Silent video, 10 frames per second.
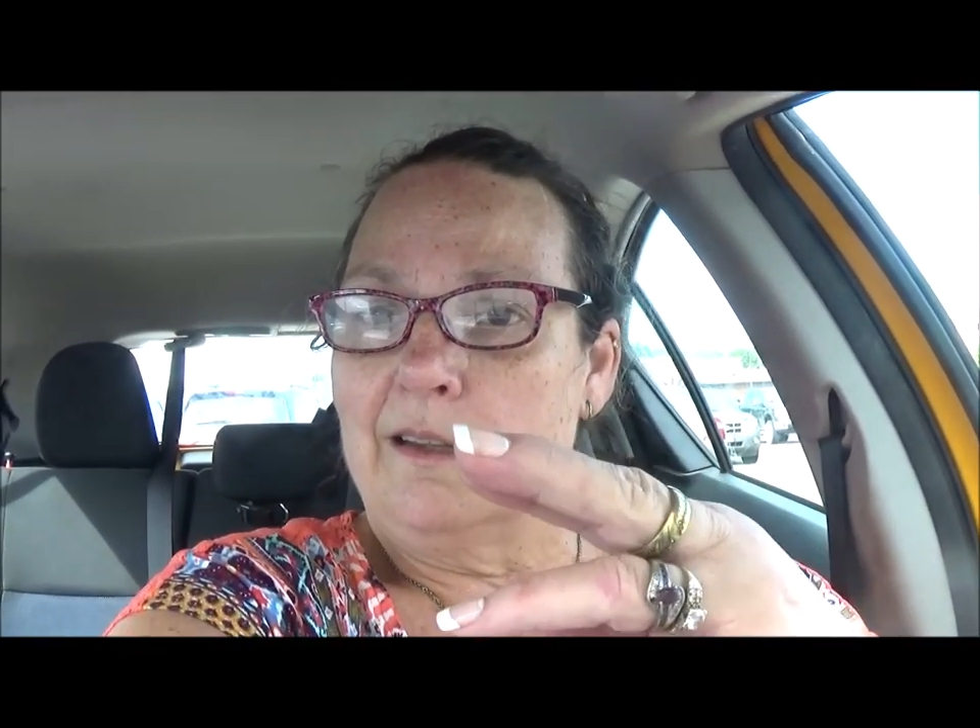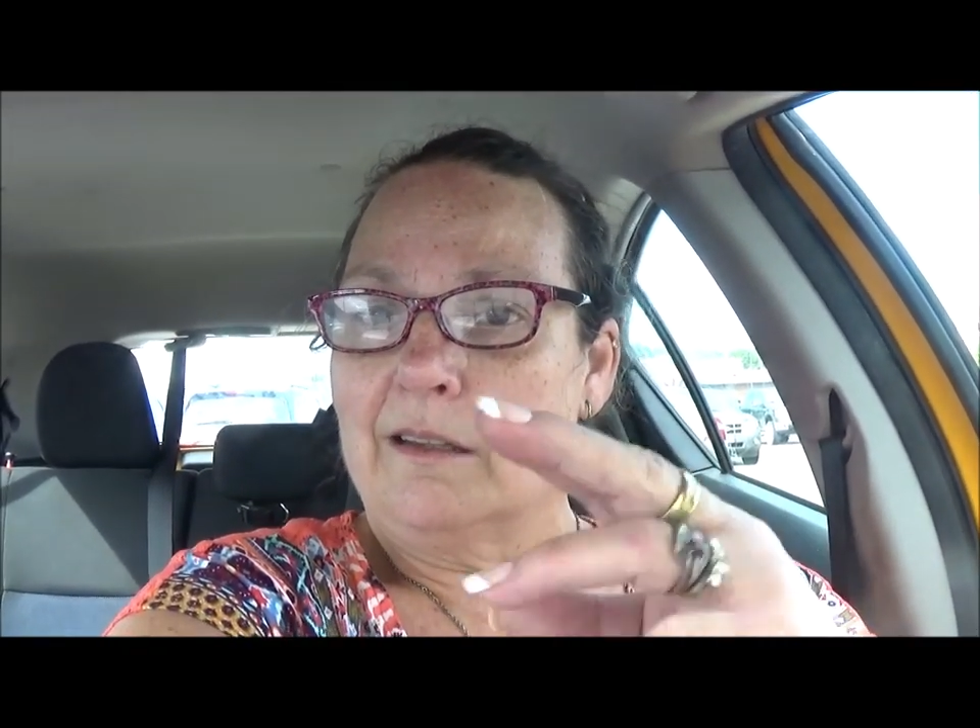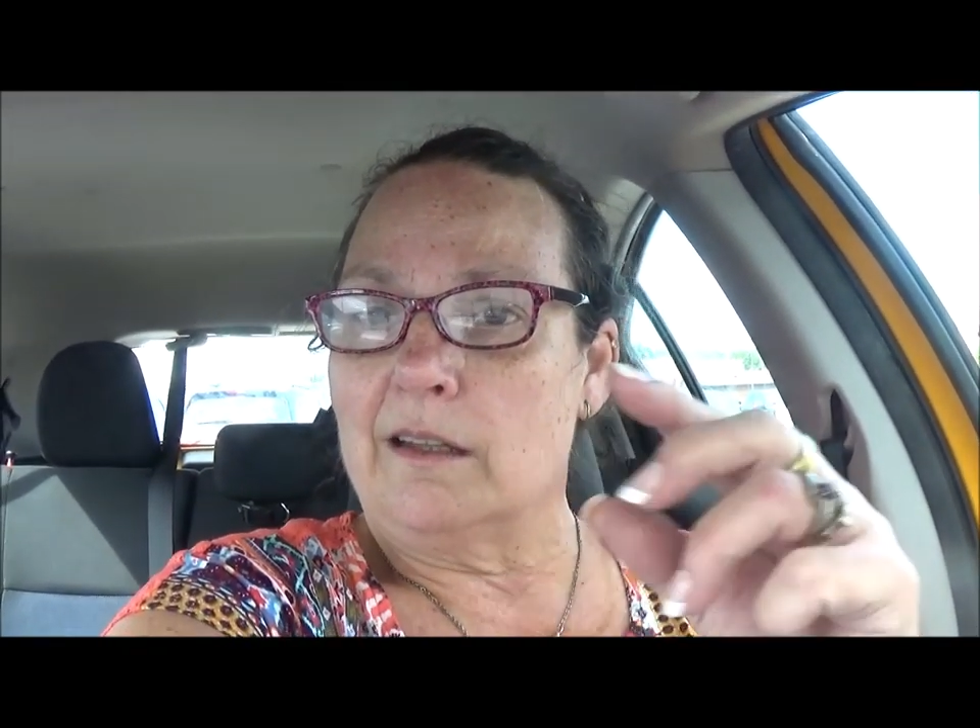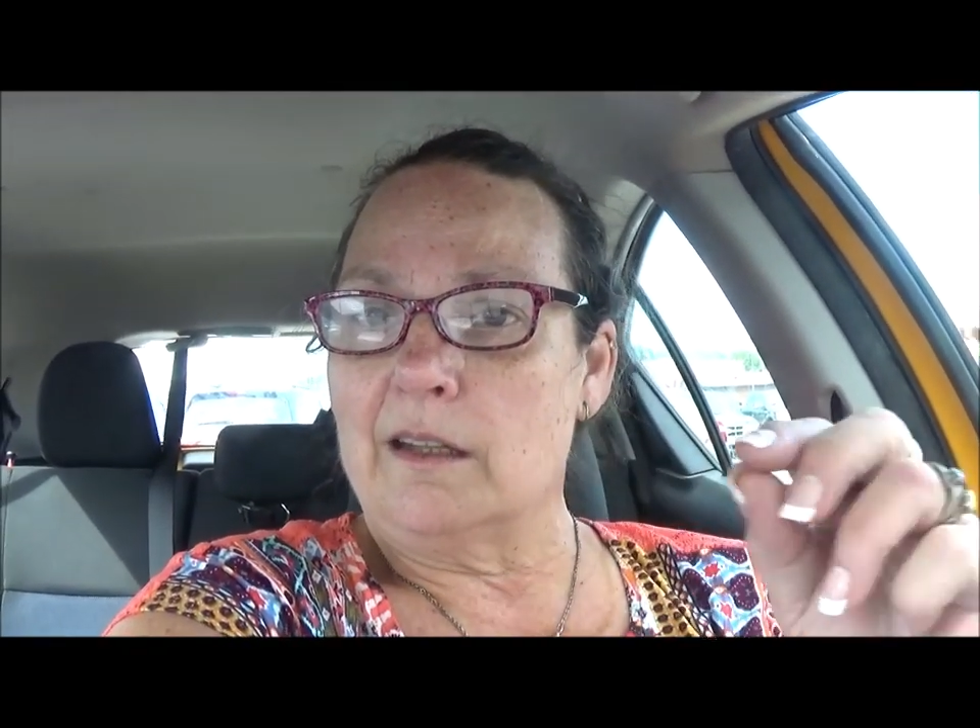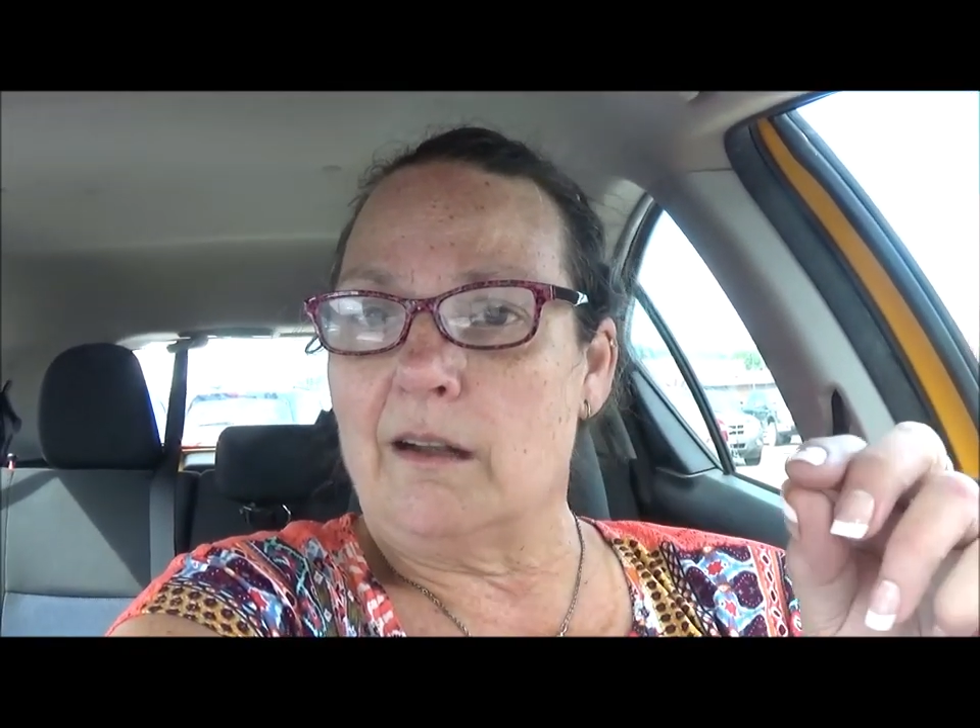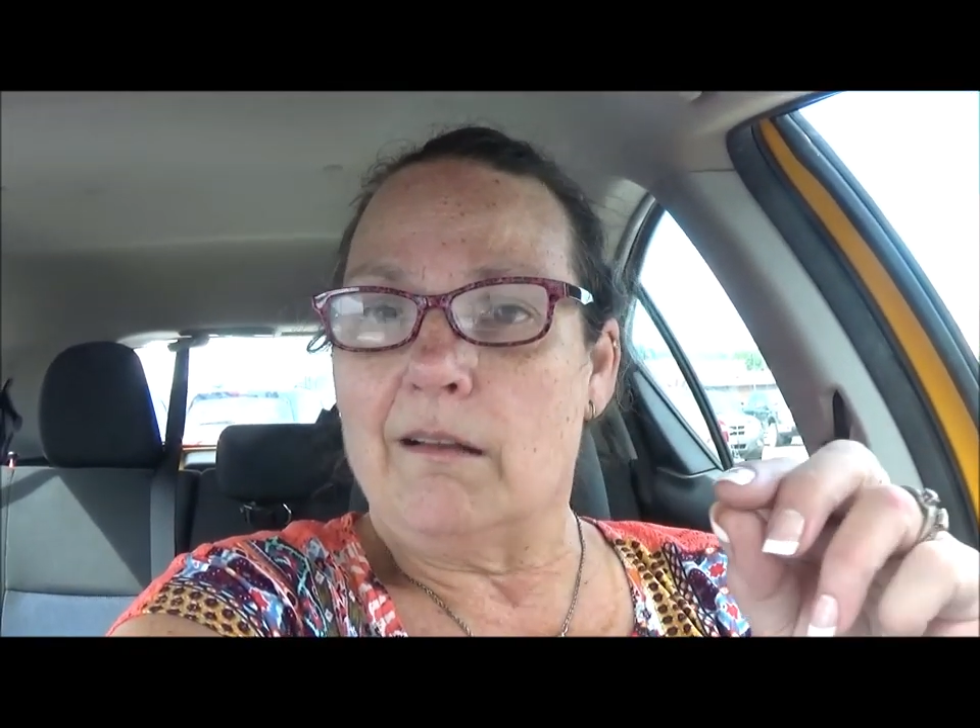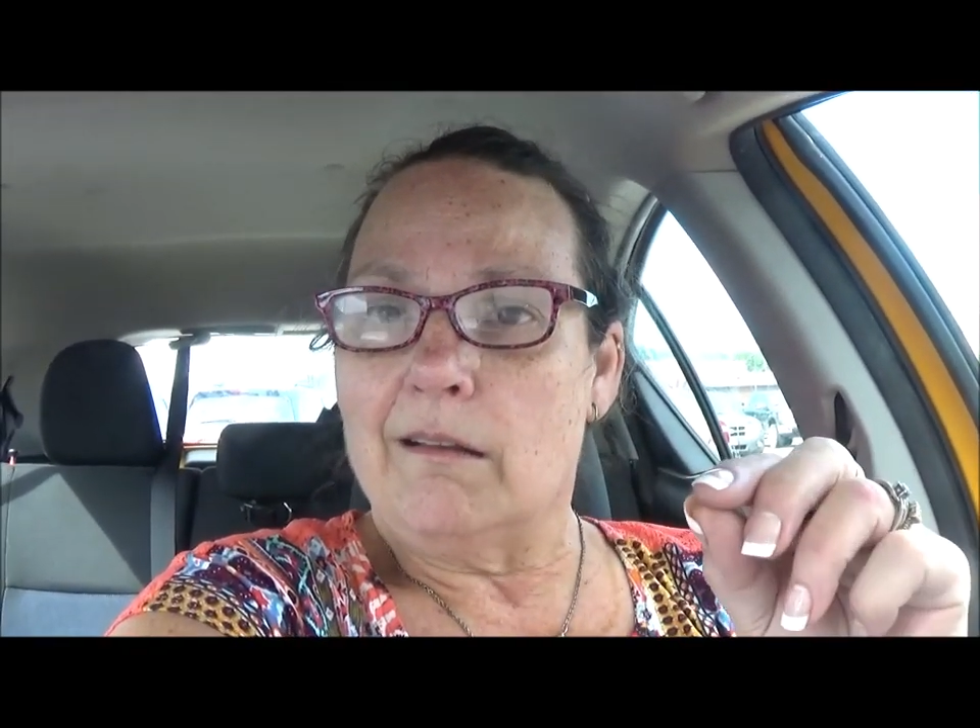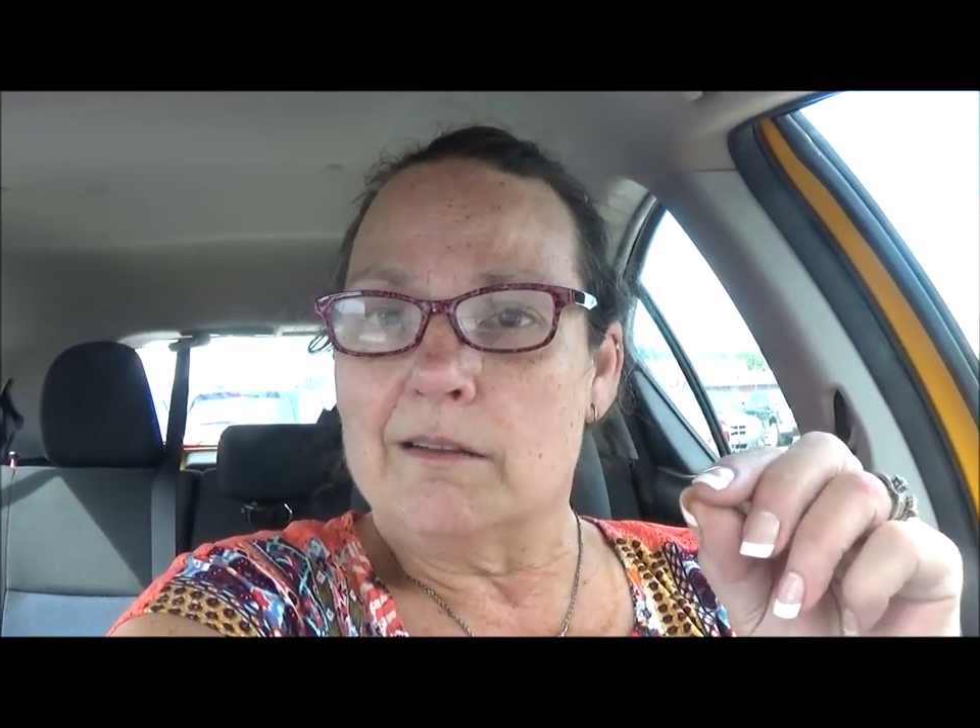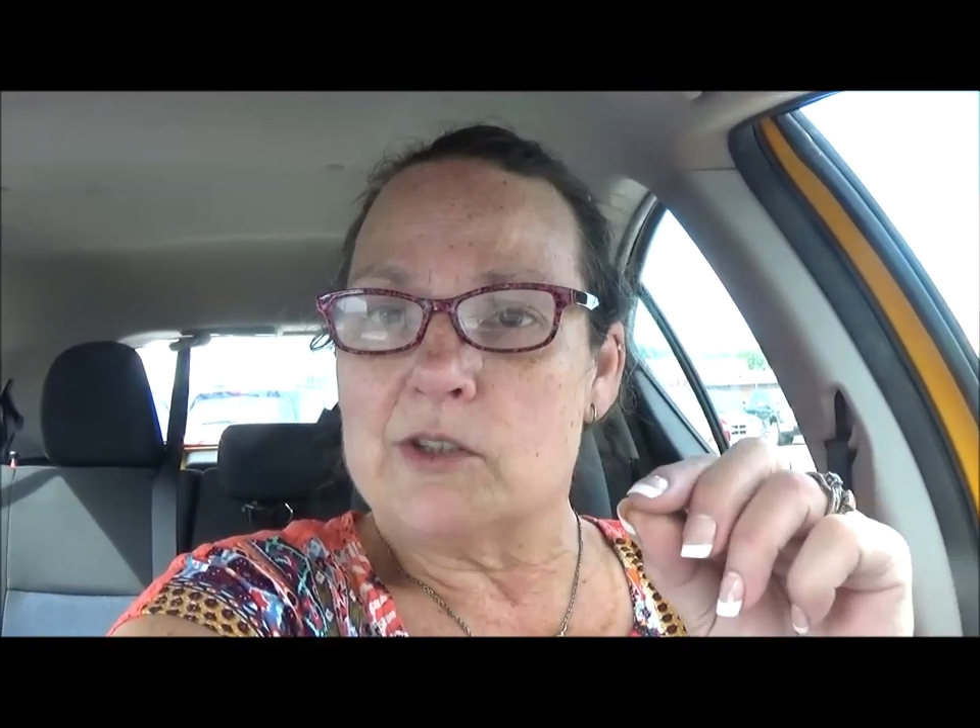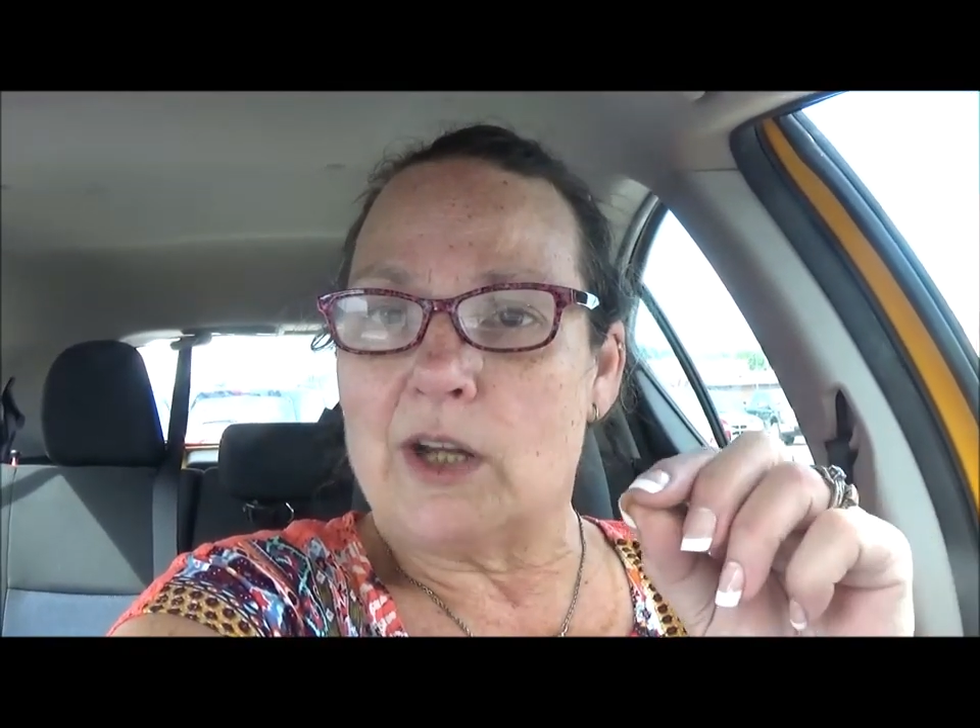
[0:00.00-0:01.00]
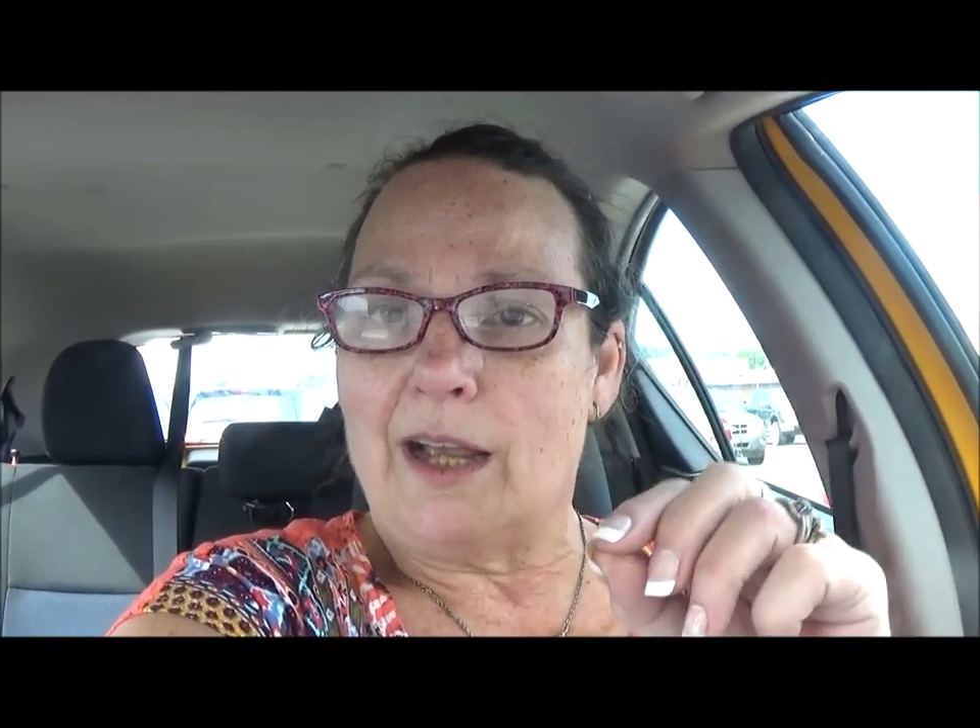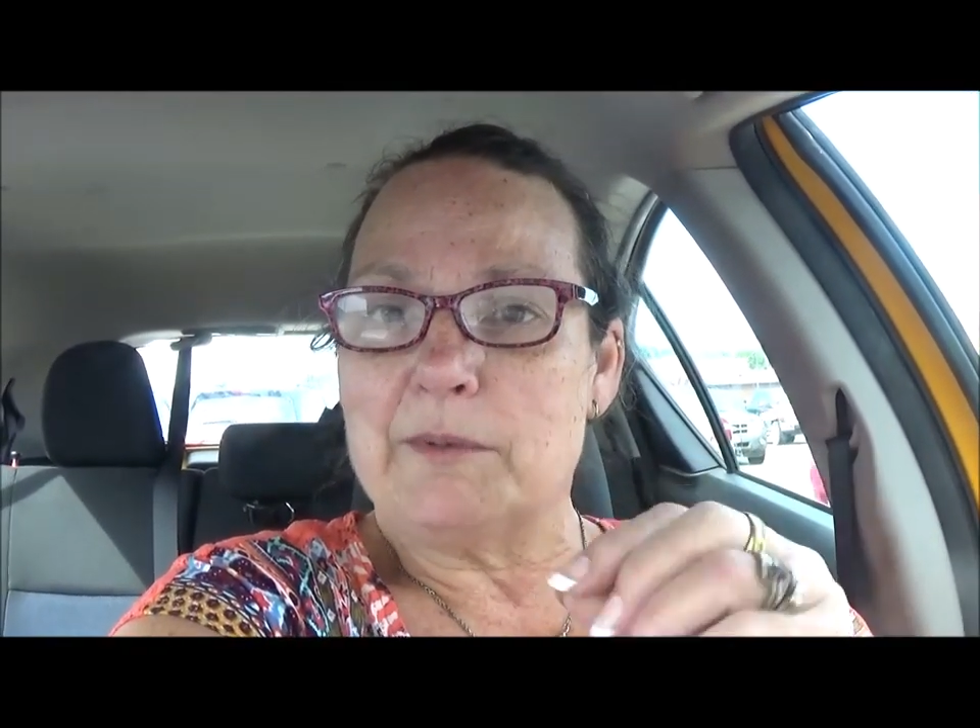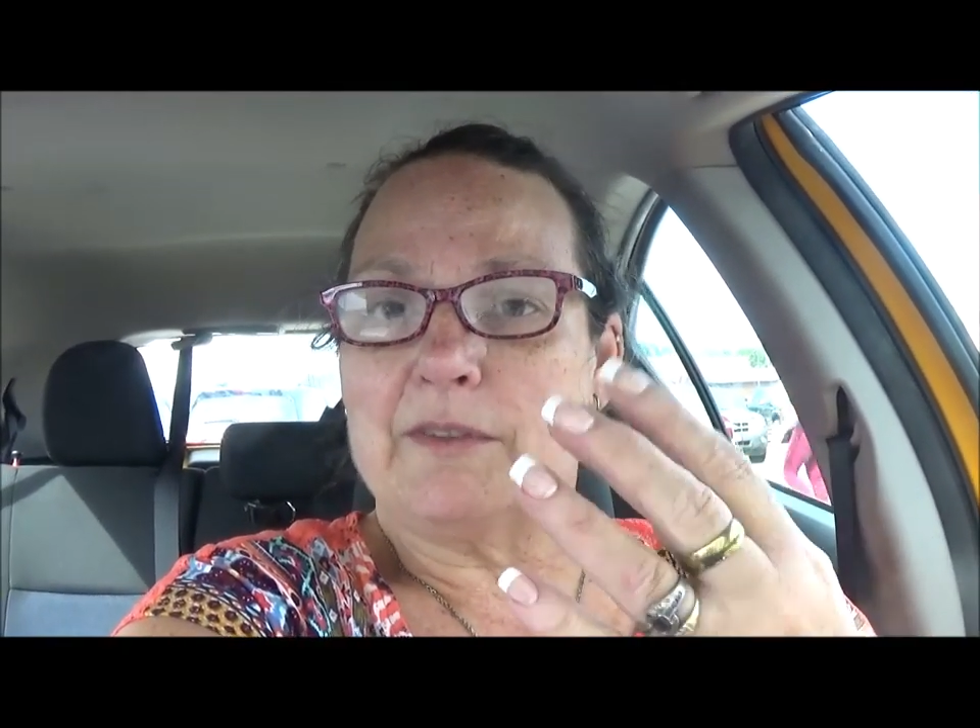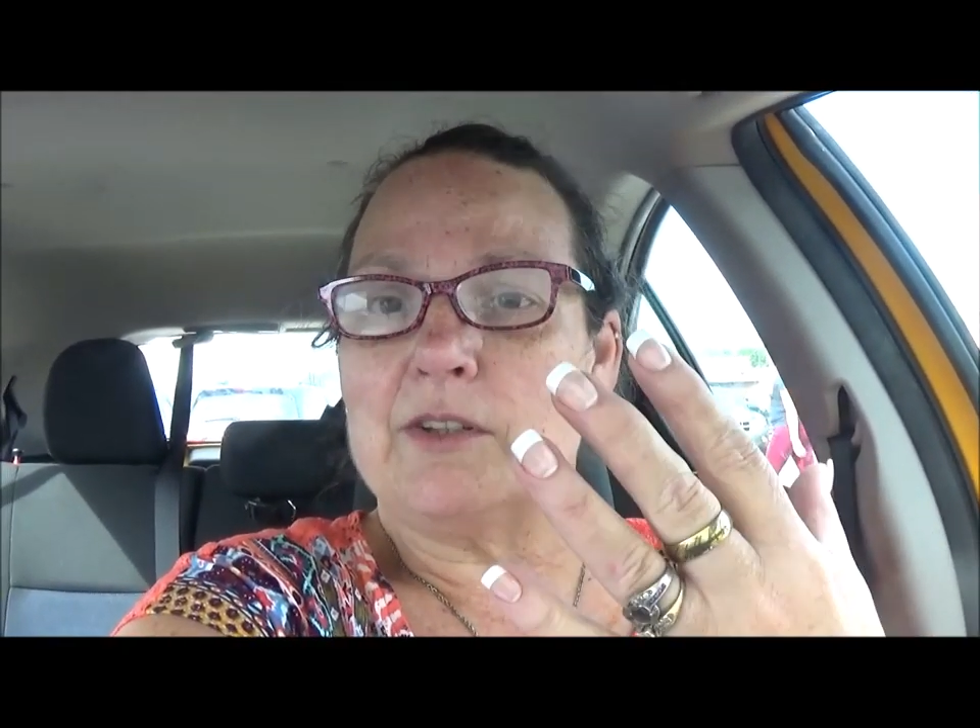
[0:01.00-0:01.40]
the little chimes.